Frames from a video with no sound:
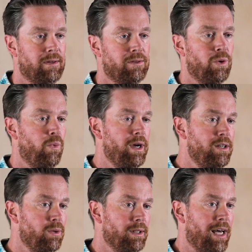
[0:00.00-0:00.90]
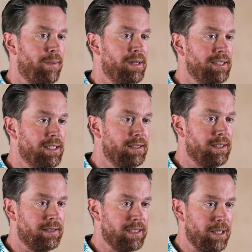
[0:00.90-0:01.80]
So we do a lot of business
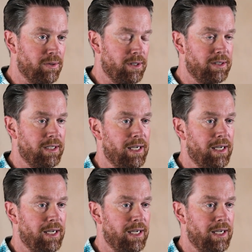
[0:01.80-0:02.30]
in Seabridge,